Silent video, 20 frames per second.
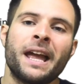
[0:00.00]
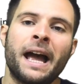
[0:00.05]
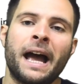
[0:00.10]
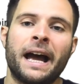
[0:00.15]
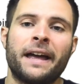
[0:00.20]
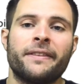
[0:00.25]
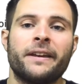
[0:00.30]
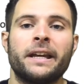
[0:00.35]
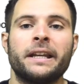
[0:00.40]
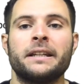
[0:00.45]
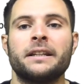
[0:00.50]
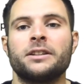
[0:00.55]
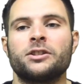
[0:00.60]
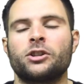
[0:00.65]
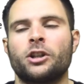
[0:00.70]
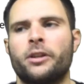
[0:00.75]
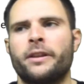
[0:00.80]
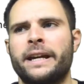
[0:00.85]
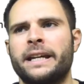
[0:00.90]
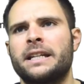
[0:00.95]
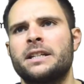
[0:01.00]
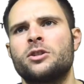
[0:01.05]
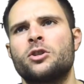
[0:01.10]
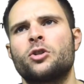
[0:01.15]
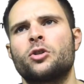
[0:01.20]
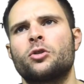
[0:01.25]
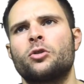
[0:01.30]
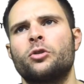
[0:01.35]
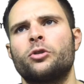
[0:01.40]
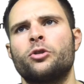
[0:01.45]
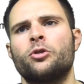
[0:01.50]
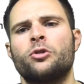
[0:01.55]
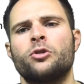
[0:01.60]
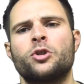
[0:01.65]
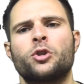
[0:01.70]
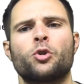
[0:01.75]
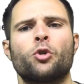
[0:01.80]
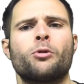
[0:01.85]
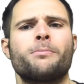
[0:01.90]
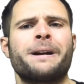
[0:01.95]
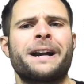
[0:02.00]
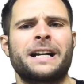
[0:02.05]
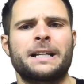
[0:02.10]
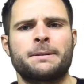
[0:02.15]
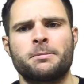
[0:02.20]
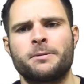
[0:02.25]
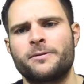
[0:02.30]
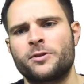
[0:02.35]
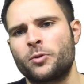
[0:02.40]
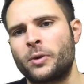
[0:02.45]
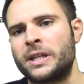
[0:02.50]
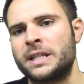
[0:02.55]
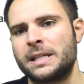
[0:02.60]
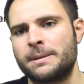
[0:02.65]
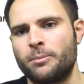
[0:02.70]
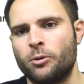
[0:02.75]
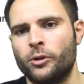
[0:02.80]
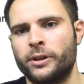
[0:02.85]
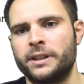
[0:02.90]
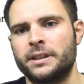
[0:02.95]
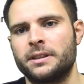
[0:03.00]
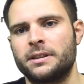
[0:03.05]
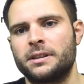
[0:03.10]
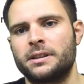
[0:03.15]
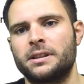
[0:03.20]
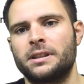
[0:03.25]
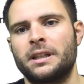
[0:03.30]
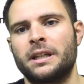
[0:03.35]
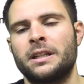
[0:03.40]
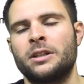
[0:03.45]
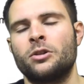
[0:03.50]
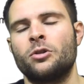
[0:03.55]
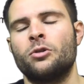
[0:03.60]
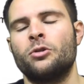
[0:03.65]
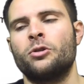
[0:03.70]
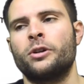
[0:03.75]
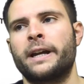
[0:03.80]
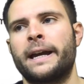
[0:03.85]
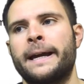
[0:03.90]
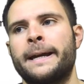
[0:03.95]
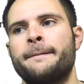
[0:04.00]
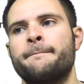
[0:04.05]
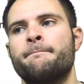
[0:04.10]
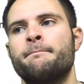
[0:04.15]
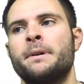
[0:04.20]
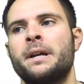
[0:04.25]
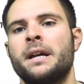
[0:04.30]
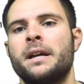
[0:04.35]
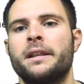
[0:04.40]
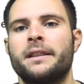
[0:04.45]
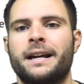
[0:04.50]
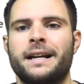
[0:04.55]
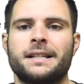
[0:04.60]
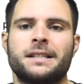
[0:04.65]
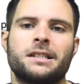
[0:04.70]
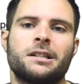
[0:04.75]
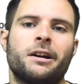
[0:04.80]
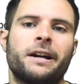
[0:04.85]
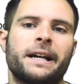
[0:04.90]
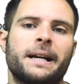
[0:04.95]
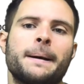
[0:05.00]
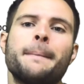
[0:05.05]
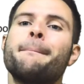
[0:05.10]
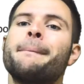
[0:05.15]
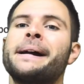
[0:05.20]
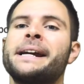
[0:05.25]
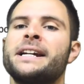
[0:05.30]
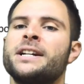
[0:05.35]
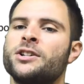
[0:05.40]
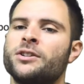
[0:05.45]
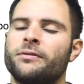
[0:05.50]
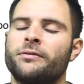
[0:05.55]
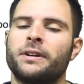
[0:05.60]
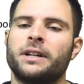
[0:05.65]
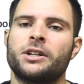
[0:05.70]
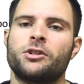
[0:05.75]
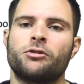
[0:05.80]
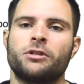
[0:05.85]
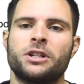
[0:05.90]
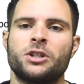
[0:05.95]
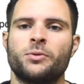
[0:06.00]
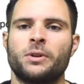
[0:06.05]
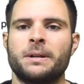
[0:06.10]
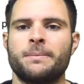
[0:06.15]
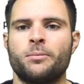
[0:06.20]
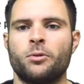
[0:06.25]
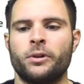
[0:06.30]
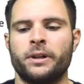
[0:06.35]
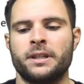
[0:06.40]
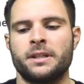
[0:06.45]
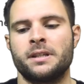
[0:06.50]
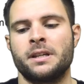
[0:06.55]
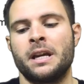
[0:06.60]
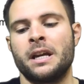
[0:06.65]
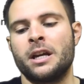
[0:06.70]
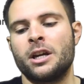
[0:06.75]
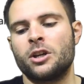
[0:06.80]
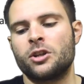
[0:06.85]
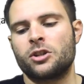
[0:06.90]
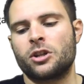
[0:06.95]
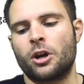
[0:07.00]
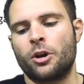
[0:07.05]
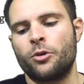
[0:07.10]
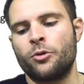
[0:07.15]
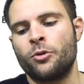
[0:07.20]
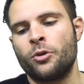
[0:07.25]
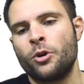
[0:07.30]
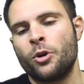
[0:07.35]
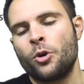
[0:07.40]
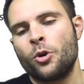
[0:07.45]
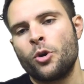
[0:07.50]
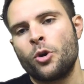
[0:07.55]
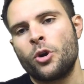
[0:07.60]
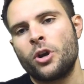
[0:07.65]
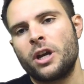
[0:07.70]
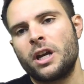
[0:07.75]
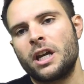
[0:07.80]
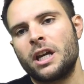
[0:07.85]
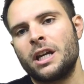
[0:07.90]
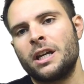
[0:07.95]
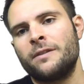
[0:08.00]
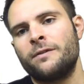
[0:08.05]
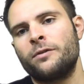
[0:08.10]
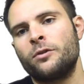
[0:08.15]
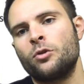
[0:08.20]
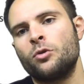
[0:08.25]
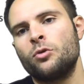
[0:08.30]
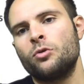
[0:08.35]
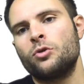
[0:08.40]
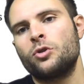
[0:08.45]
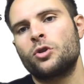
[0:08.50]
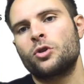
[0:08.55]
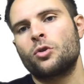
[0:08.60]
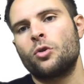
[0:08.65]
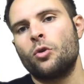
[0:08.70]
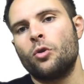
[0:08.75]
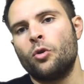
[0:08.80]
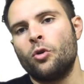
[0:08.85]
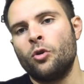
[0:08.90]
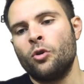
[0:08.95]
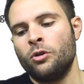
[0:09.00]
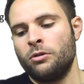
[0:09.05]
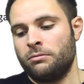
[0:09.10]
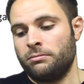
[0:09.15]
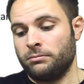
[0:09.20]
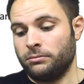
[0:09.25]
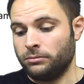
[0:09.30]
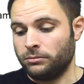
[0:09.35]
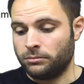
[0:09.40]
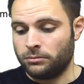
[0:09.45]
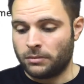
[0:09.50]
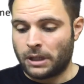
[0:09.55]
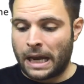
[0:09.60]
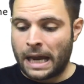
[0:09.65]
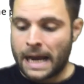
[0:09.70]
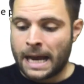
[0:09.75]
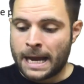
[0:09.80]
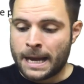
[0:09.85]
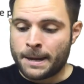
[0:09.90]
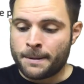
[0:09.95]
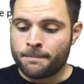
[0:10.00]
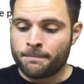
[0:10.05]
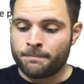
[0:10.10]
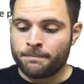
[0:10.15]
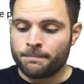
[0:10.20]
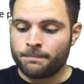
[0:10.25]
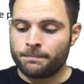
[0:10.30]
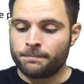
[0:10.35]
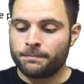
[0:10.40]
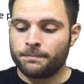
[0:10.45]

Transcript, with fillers: and then so they can you can score a maximum of 20 points in your game. That's like a major victory, 20 points. So if you score, so